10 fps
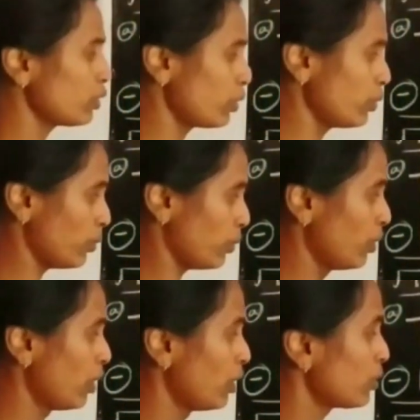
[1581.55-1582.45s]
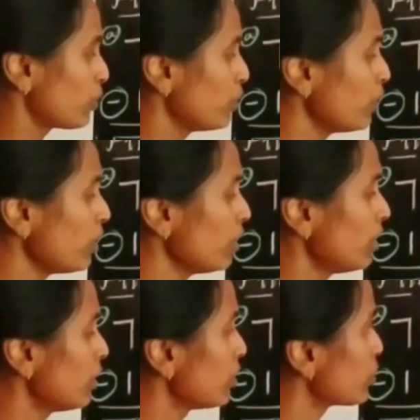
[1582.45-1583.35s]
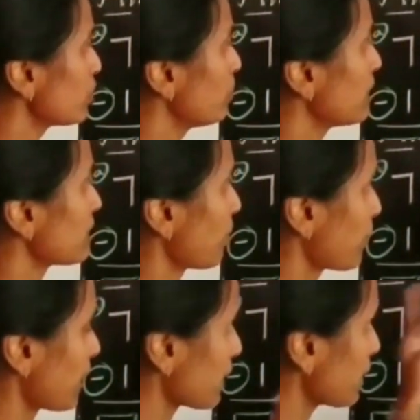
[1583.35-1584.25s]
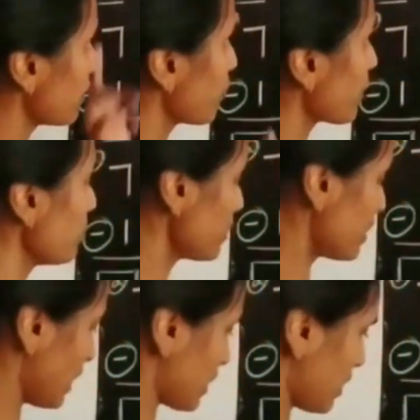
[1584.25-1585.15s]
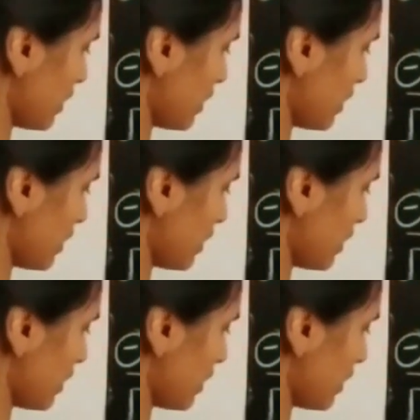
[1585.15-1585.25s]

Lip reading: 2. 2 should be subtracted from 6.